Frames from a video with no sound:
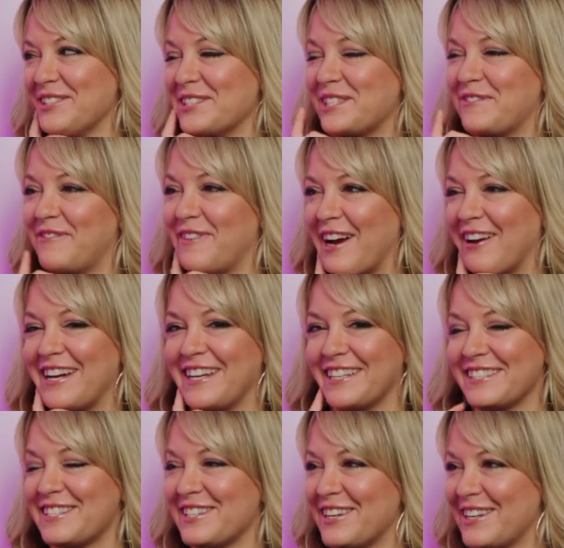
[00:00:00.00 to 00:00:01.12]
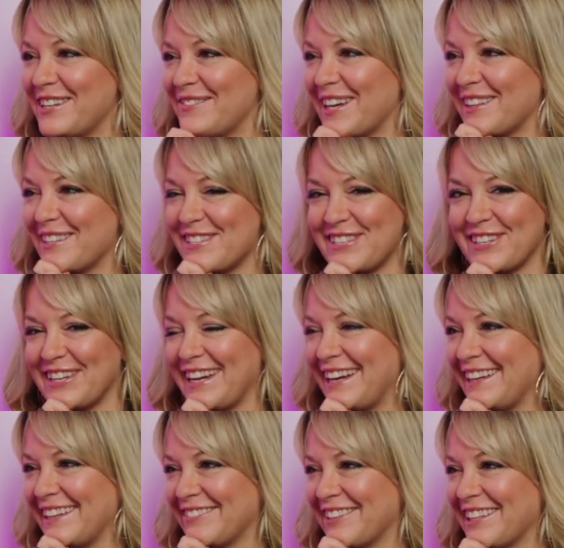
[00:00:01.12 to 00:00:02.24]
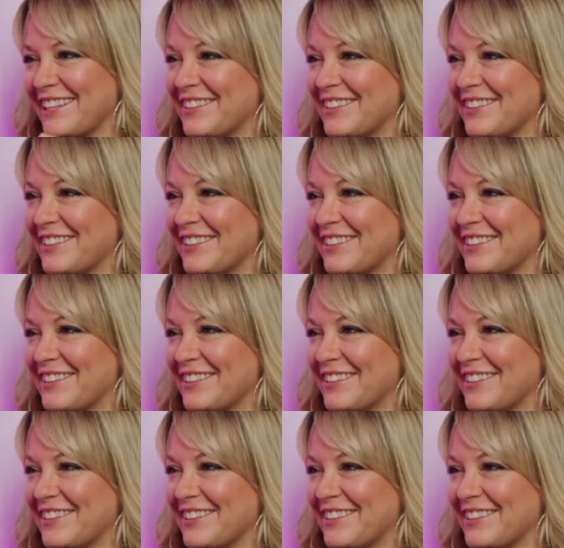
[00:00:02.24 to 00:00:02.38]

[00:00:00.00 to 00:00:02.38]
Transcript: Who's very concerned about their circadian rhythm.